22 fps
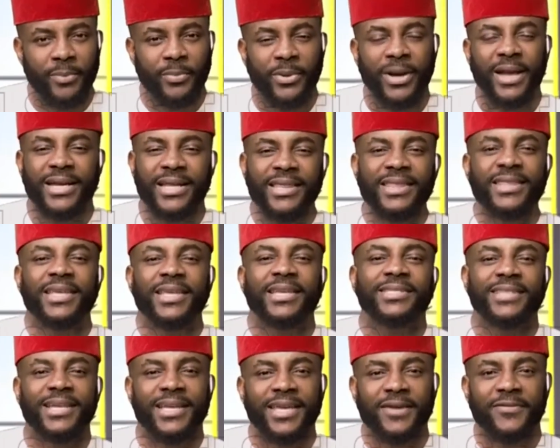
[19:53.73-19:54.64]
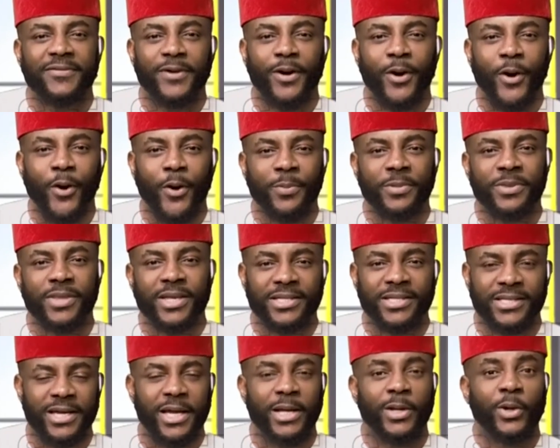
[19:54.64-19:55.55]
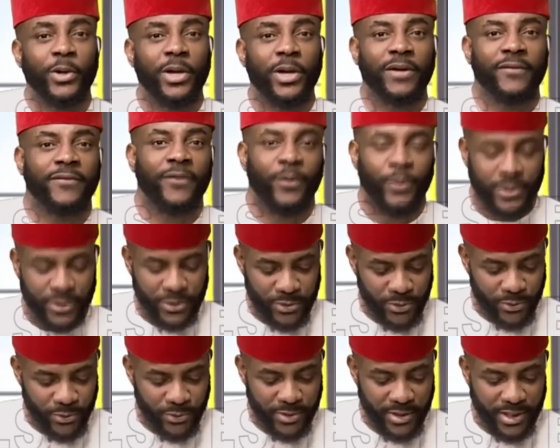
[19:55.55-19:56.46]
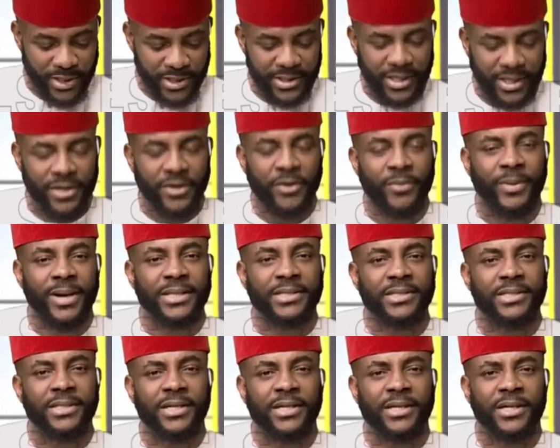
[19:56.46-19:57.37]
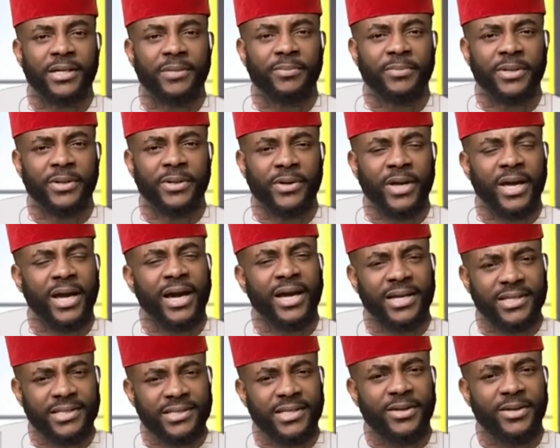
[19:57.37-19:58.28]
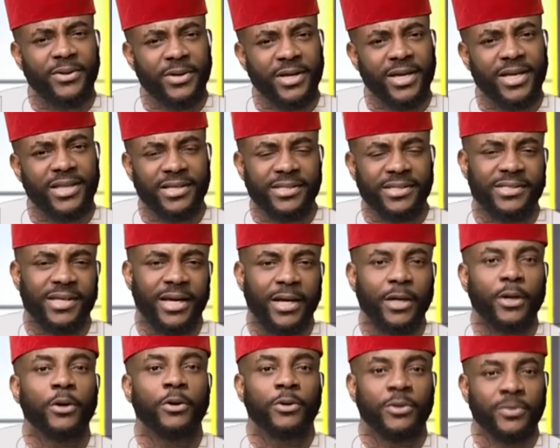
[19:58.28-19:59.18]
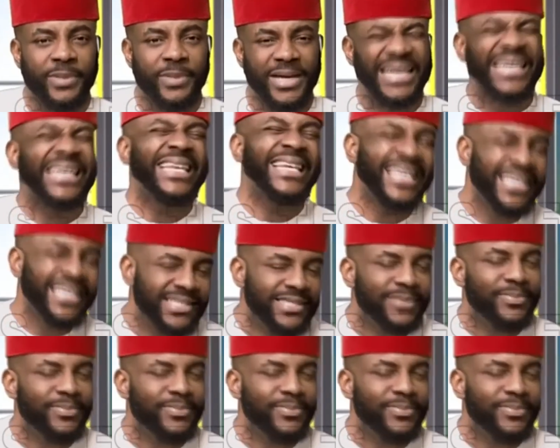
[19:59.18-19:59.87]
But are there things that give you hope, things that you're looking forward to, things that you might be looking at and saying, okay, this year could be at least